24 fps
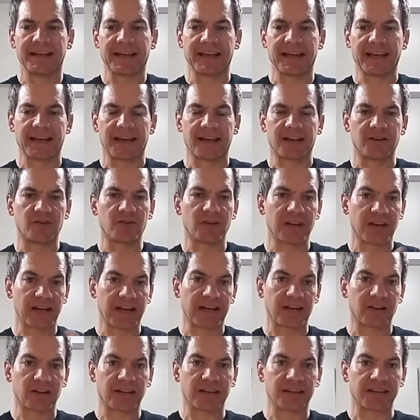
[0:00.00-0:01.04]
And you can
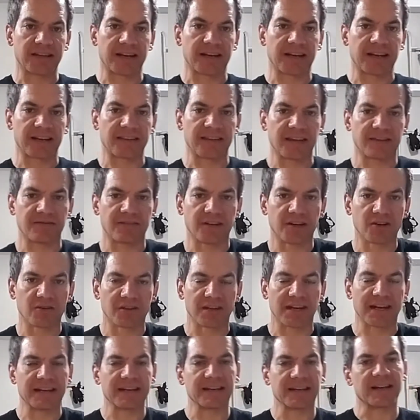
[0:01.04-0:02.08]
kind of look at that, that
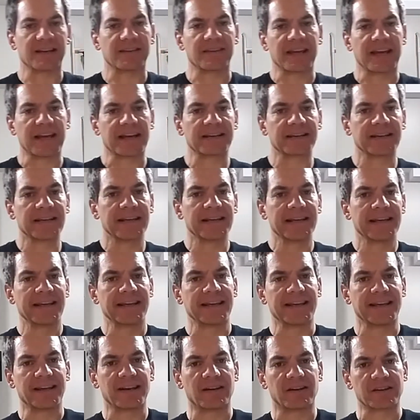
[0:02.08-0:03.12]
video that I did on that,
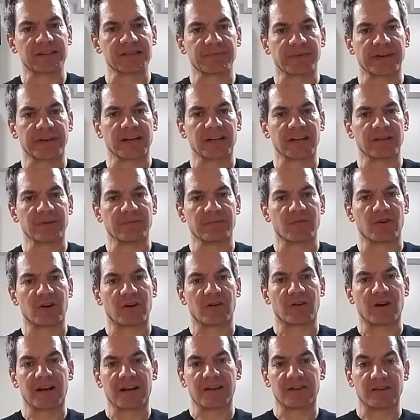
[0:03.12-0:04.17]
and it'll explain a little bit
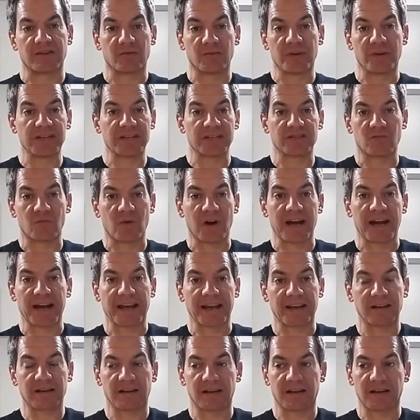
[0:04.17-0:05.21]
more on, on the reasons
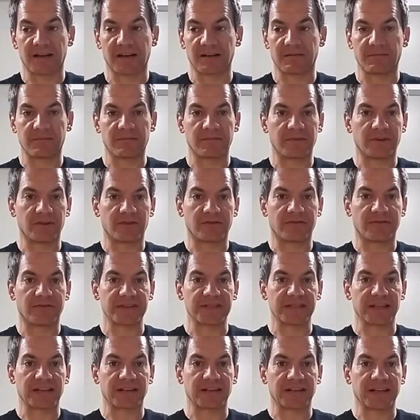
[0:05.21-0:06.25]
why, um, you know,
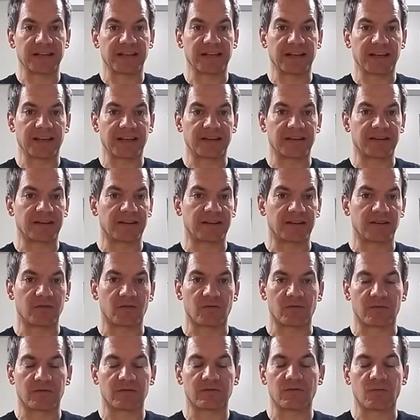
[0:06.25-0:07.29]
physically, and you
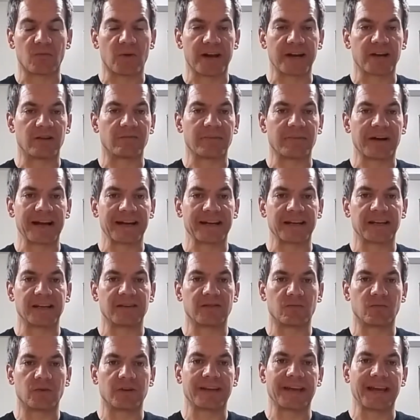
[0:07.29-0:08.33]
know, why your
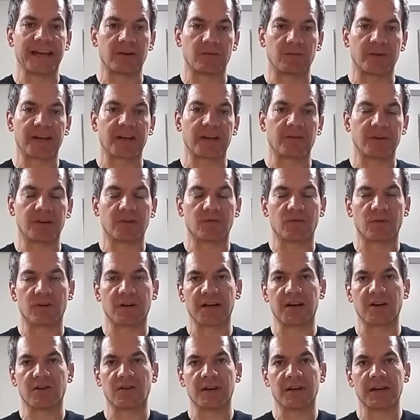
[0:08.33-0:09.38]
body will gain weight when you
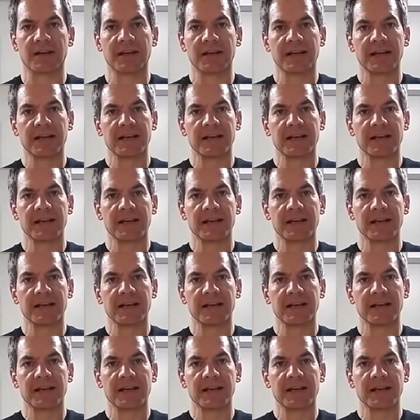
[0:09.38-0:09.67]
work out.